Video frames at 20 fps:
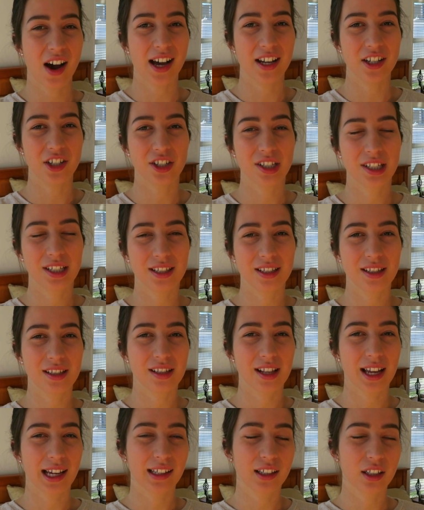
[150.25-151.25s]
I just
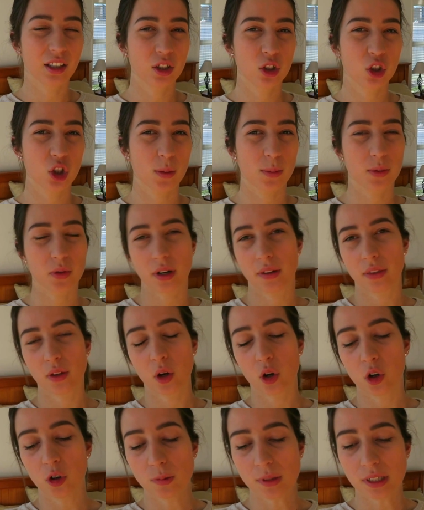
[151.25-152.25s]
did like jobs around
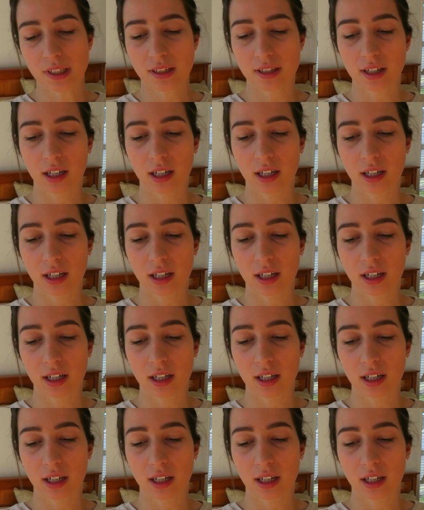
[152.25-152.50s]
the home and